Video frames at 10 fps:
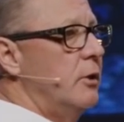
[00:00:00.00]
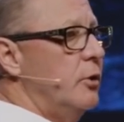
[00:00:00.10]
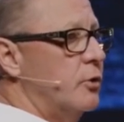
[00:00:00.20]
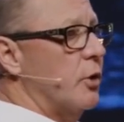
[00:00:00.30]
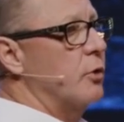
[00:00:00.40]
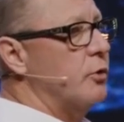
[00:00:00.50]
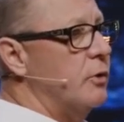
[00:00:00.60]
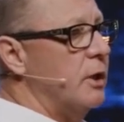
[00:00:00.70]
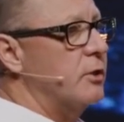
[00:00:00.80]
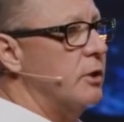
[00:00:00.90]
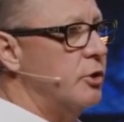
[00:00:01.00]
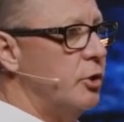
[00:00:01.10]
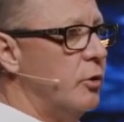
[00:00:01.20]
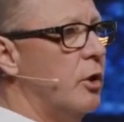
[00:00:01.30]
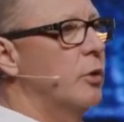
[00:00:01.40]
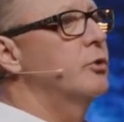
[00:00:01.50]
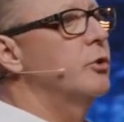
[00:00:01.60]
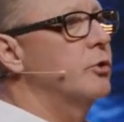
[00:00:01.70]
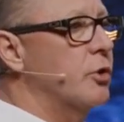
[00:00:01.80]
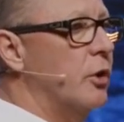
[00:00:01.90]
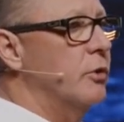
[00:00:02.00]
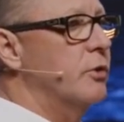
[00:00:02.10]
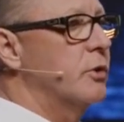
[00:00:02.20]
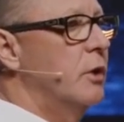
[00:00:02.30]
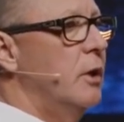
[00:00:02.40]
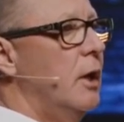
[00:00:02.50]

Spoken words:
you social distance, you close your church,